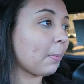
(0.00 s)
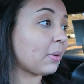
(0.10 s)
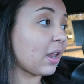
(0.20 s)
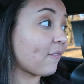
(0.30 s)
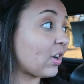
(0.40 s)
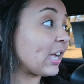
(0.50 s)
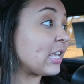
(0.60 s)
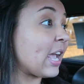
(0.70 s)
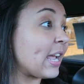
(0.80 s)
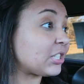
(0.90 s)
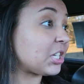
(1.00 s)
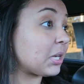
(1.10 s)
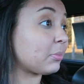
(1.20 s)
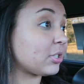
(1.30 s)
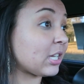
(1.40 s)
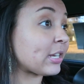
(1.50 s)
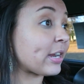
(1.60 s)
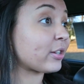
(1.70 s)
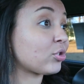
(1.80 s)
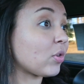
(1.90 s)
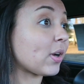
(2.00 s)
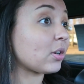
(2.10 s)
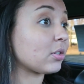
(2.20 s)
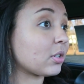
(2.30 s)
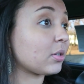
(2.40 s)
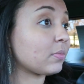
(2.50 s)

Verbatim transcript: But if I catch him, I'm looking at a truck.